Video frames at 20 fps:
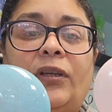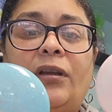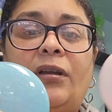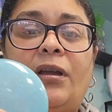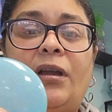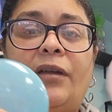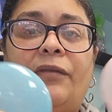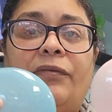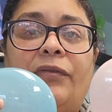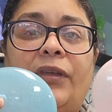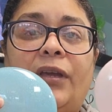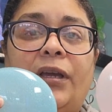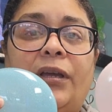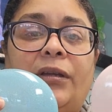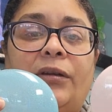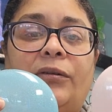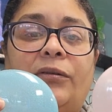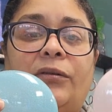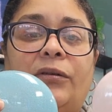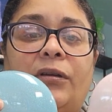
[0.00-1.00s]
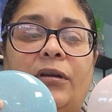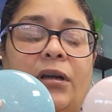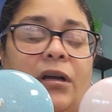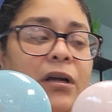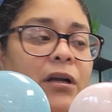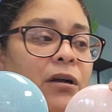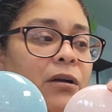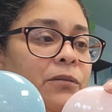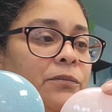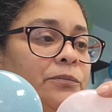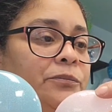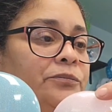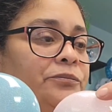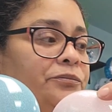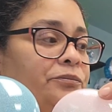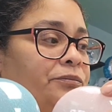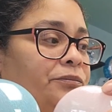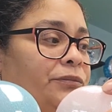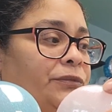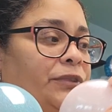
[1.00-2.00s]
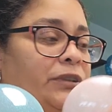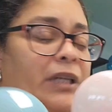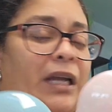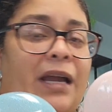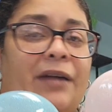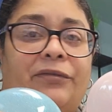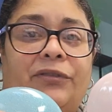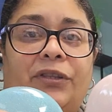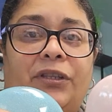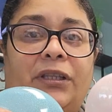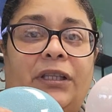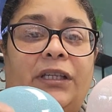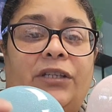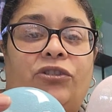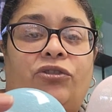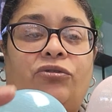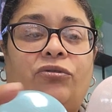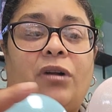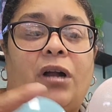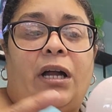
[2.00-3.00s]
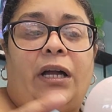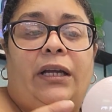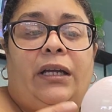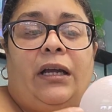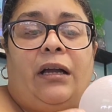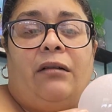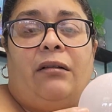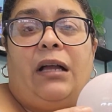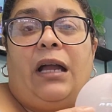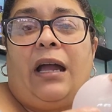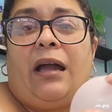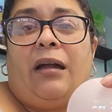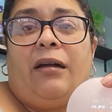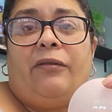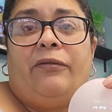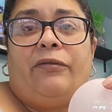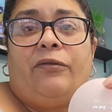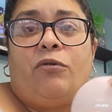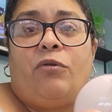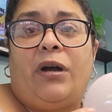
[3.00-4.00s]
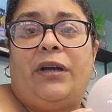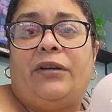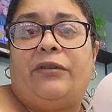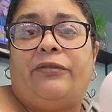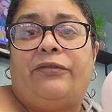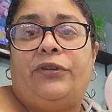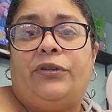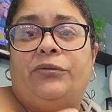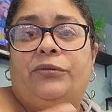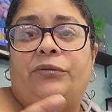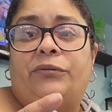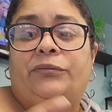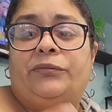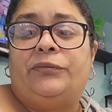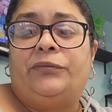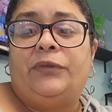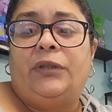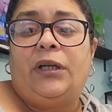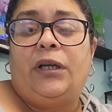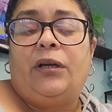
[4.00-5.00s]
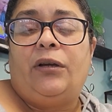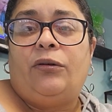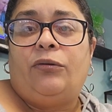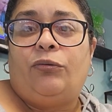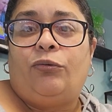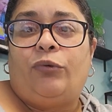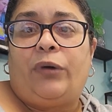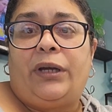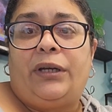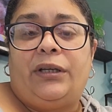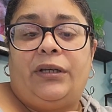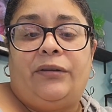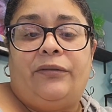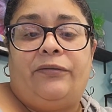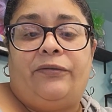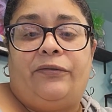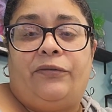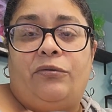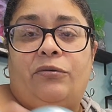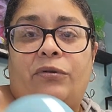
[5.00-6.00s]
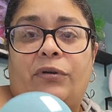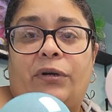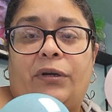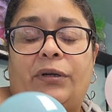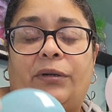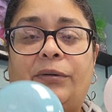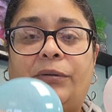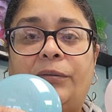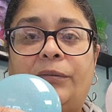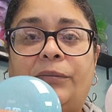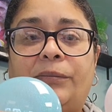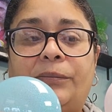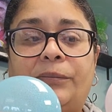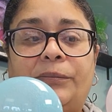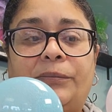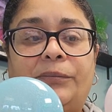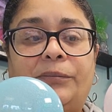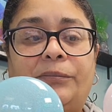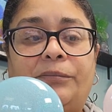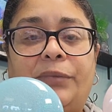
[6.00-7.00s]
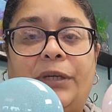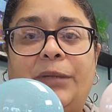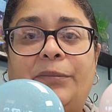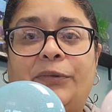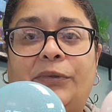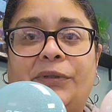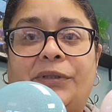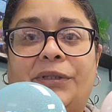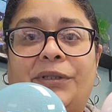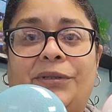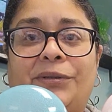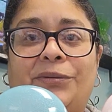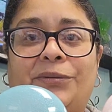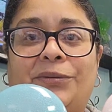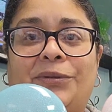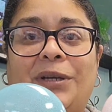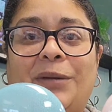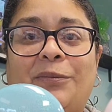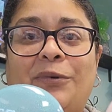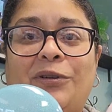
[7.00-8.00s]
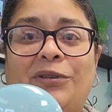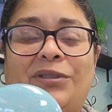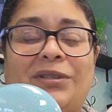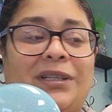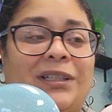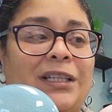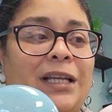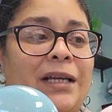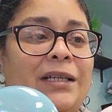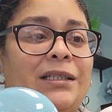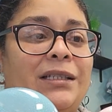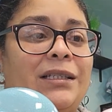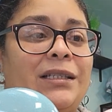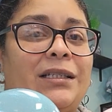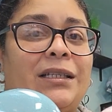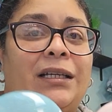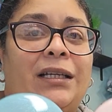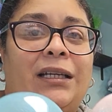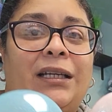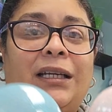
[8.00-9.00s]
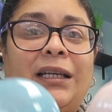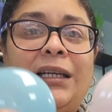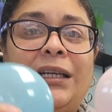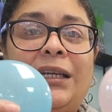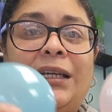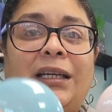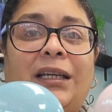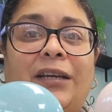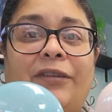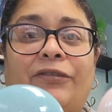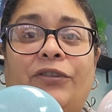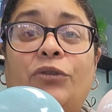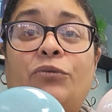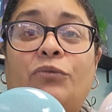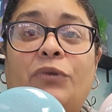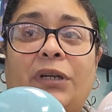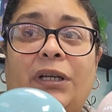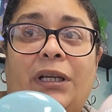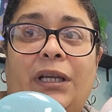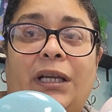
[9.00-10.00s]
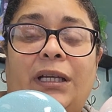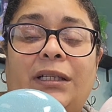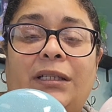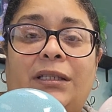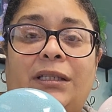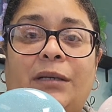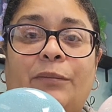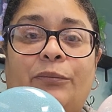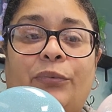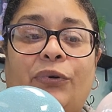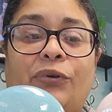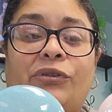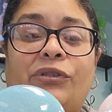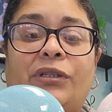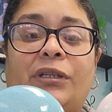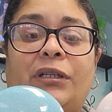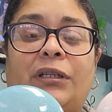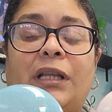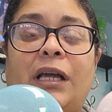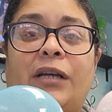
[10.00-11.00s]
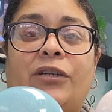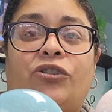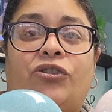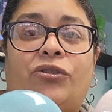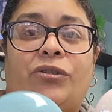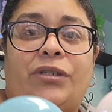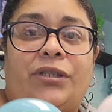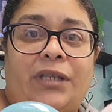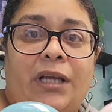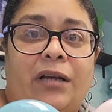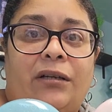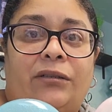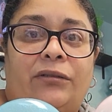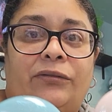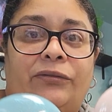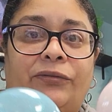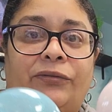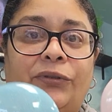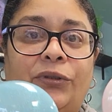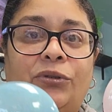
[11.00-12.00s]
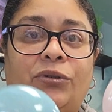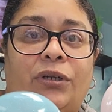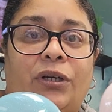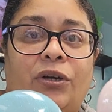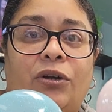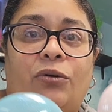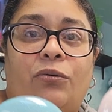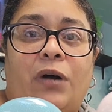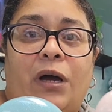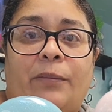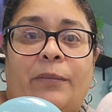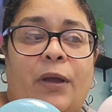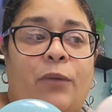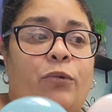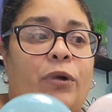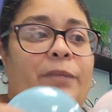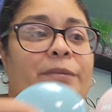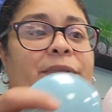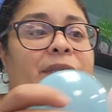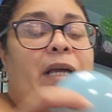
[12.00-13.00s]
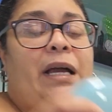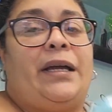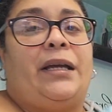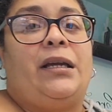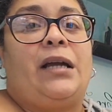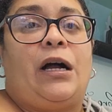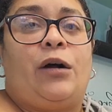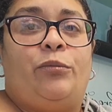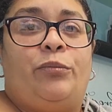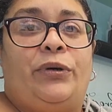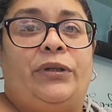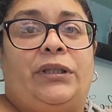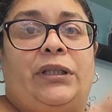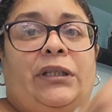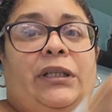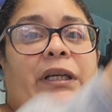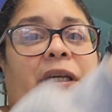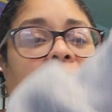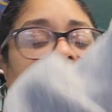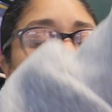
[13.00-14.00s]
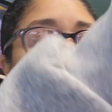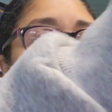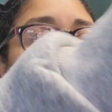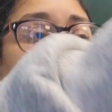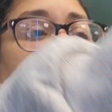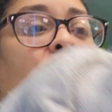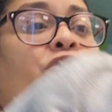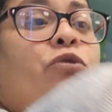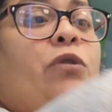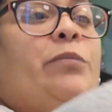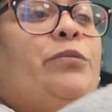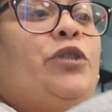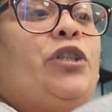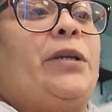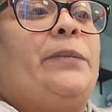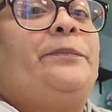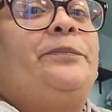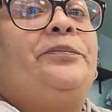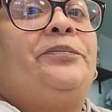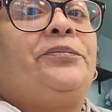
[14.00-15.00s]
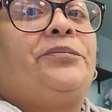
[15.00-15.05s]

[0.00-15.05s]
And then after they dry, I'll have quite a few ready for people to get personalized. If you want to get some personalized yourself, you can go on my website. I'll put the link in the description.